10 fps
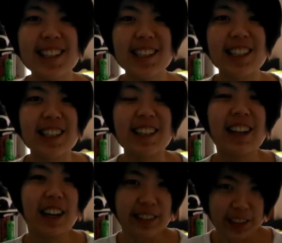the
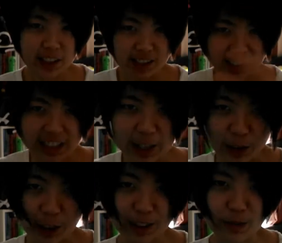
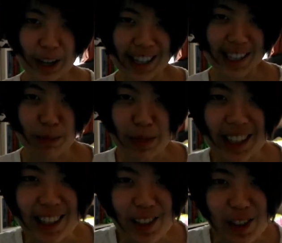secret recipe
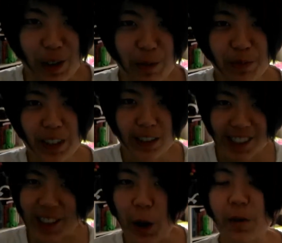to
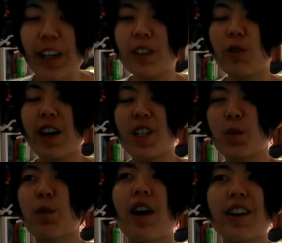solving writer's
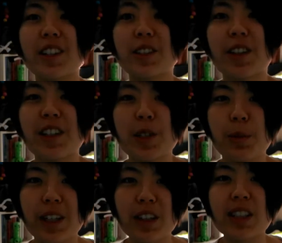block or creator's block.
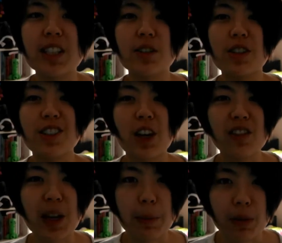You need to solve
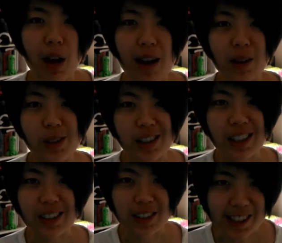that block within
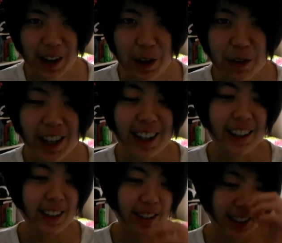yourself.
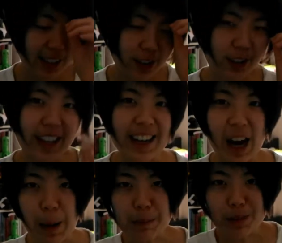You need to, like,
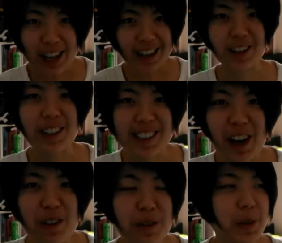unblock yourself
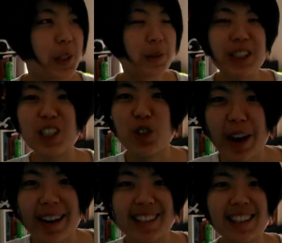from all the
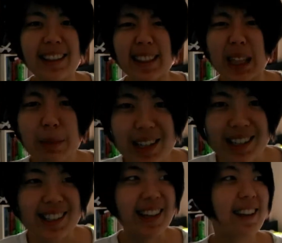restraints and limits
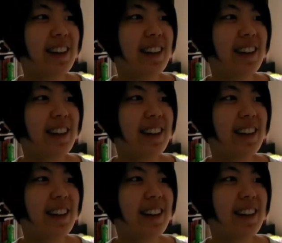and